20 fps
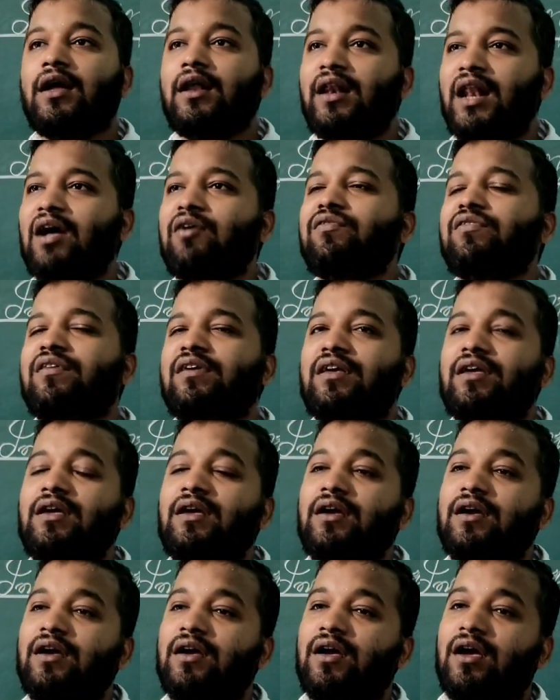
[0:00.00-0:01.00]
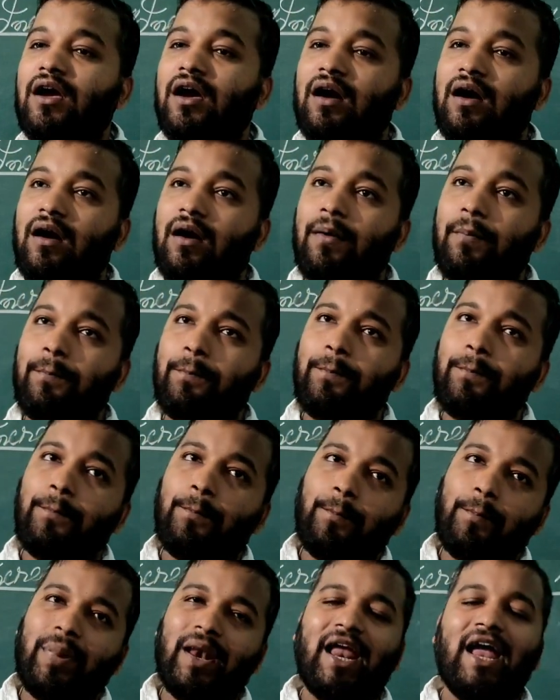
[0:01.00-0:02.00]
Now see,
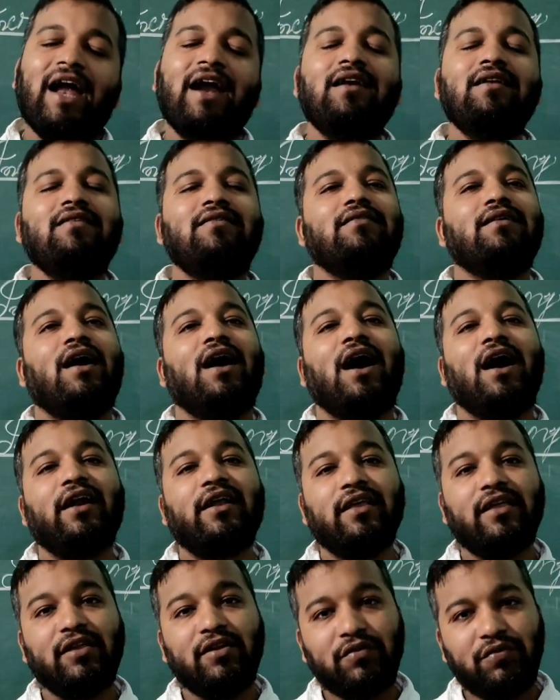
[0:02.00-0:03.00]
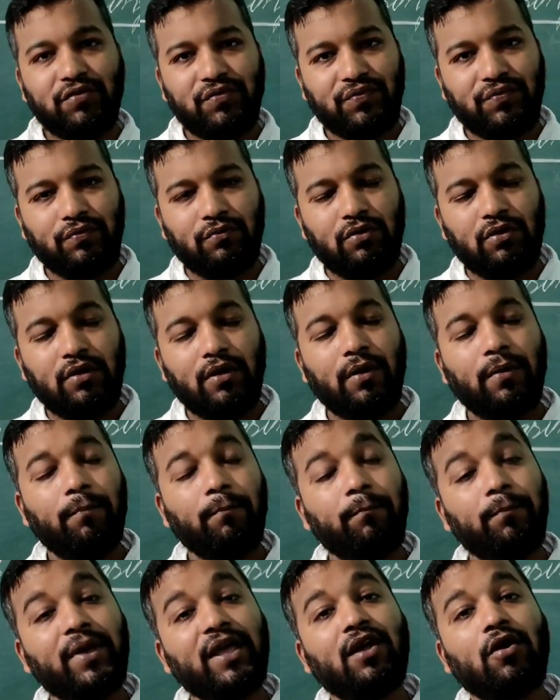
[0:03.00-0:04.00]
plants are useful
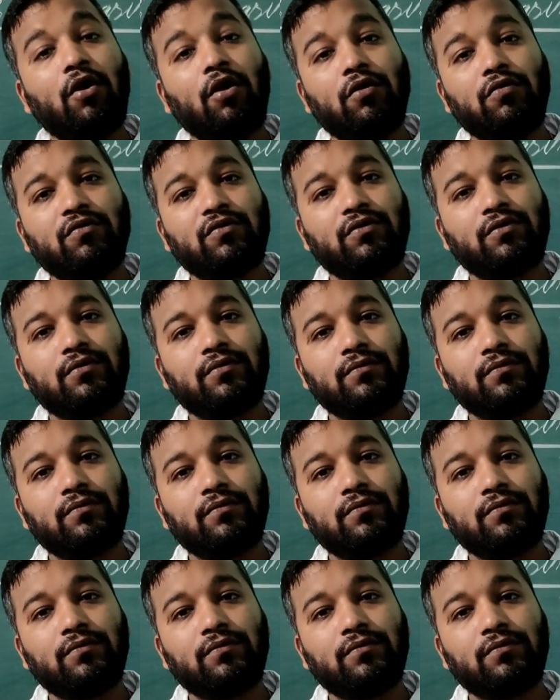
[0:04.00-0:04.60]
because